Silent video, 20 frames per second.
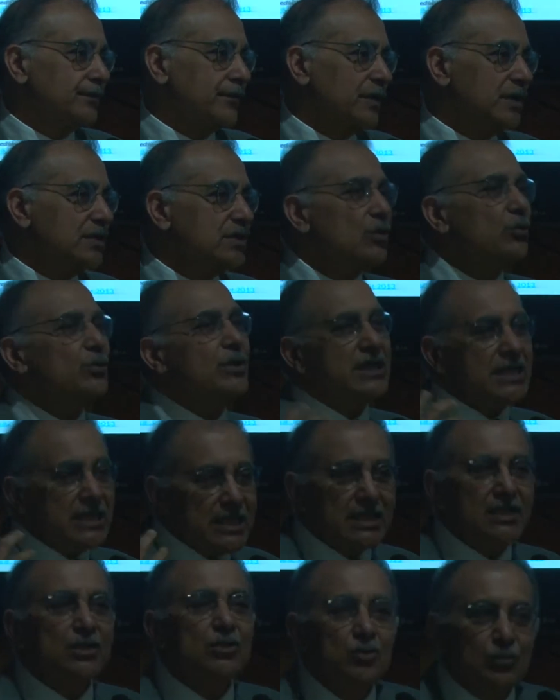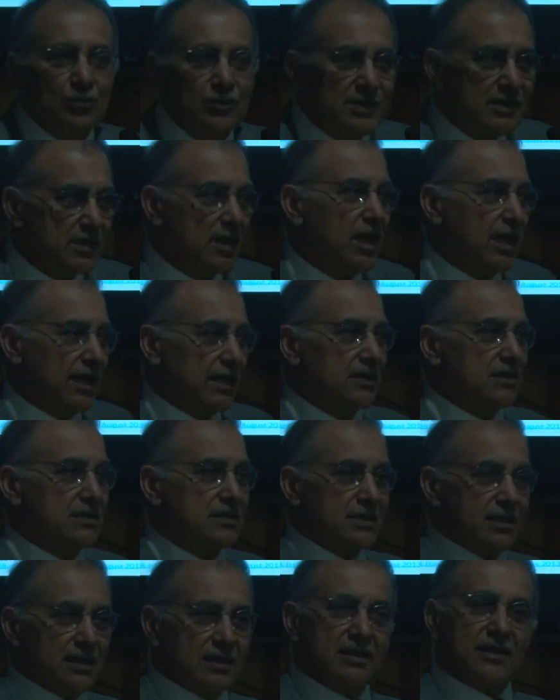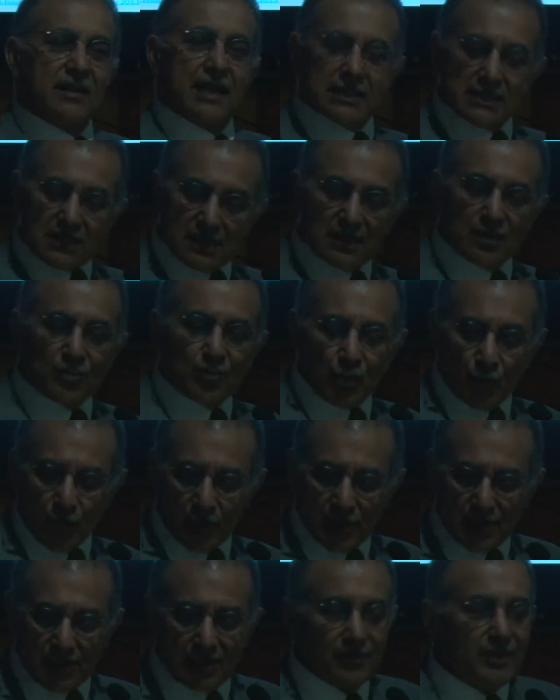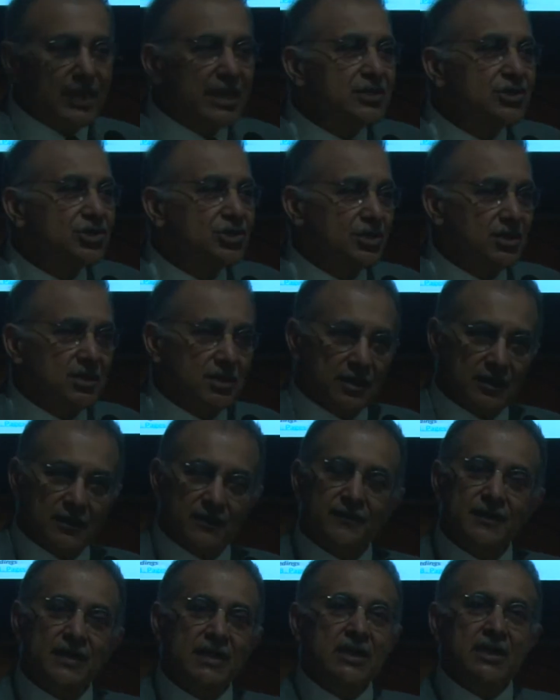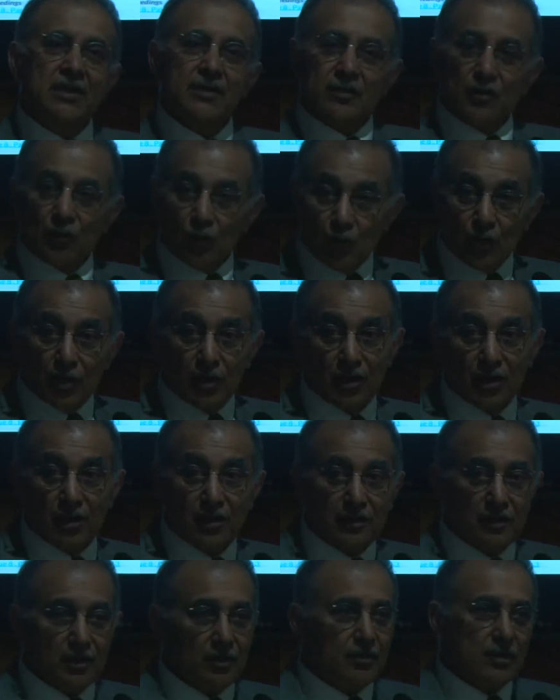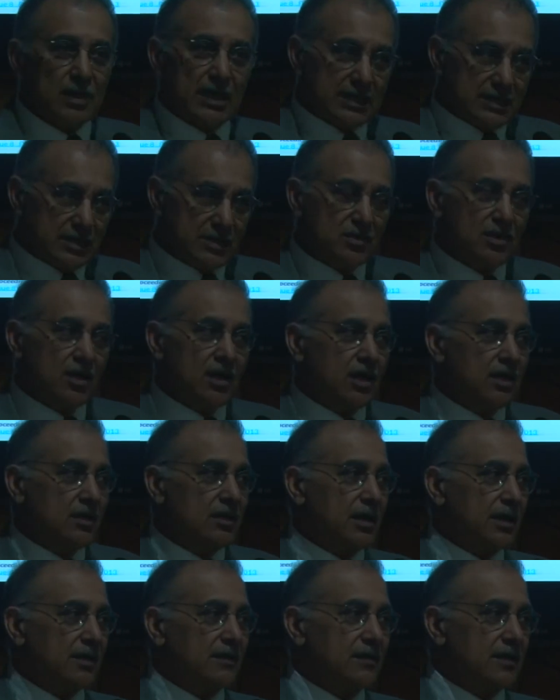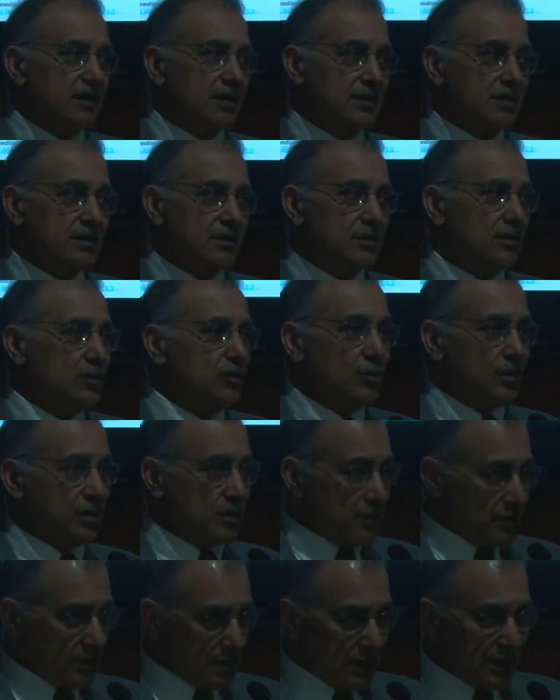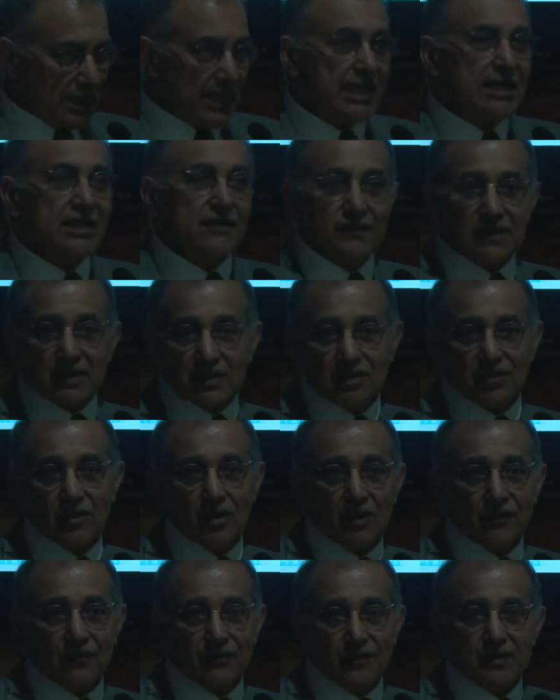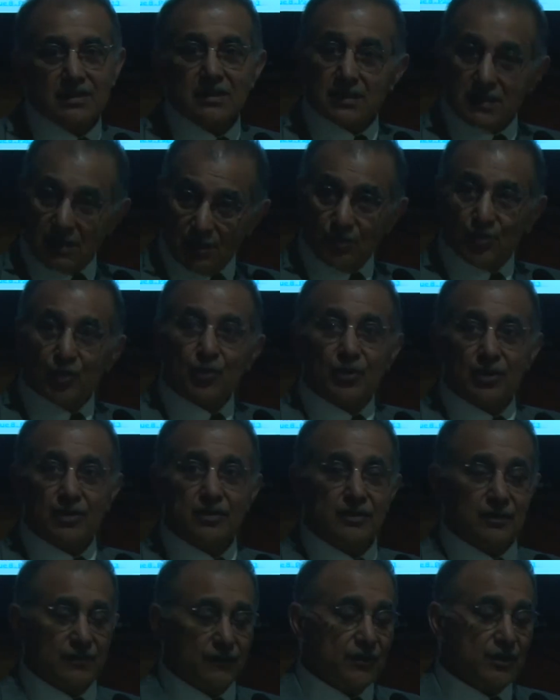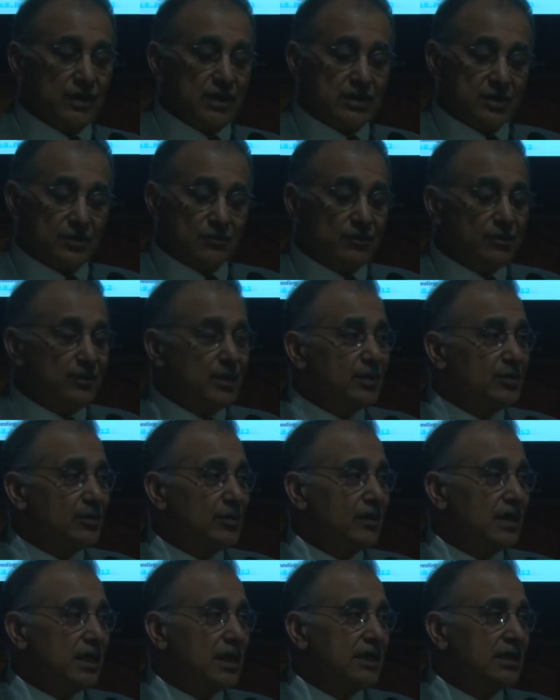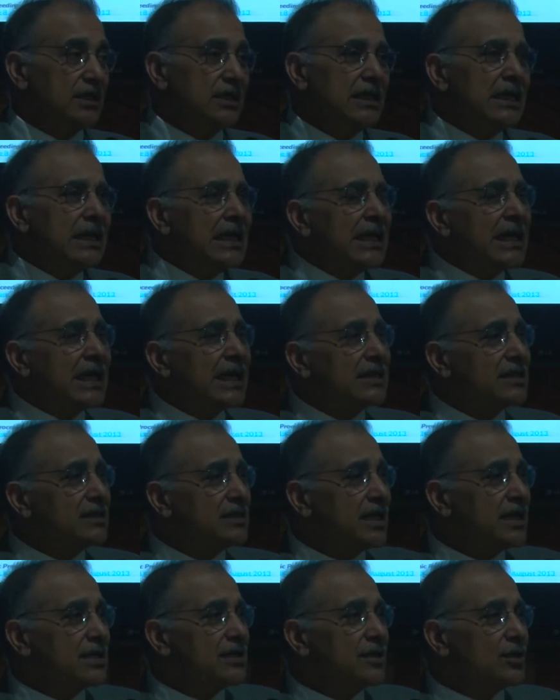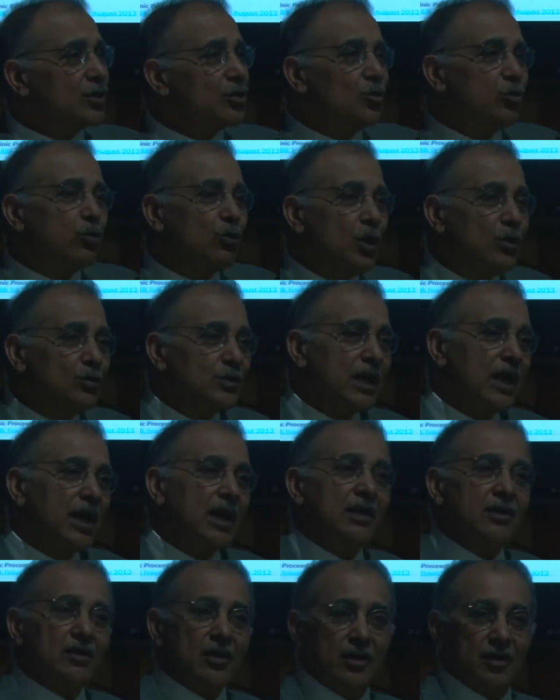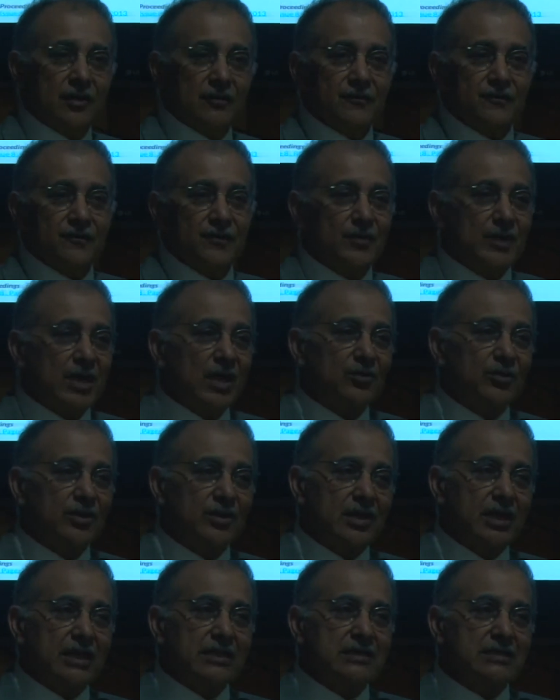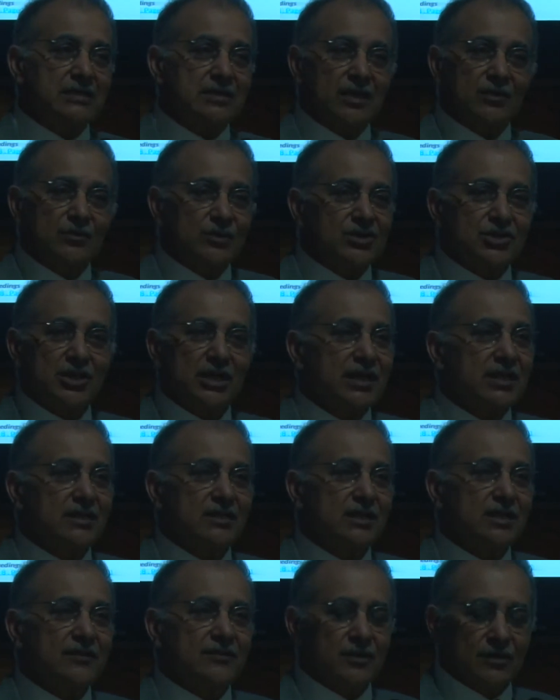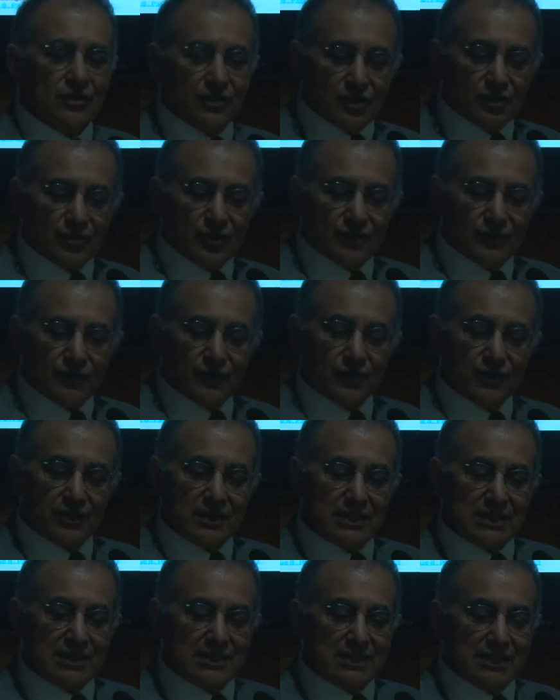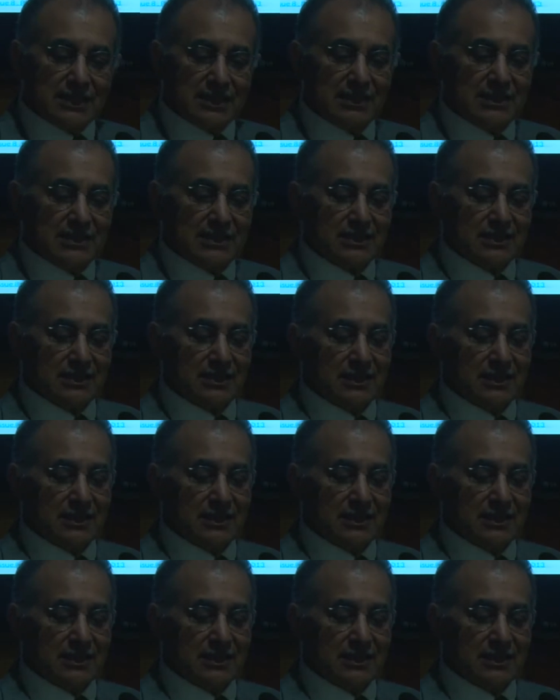So we need new science, and that's an important dimension of the work, though that's not, I think, the work today of this conference. It's important for us to remember that. And the quote I love from Albert Einstein, which I had never heard before, is this: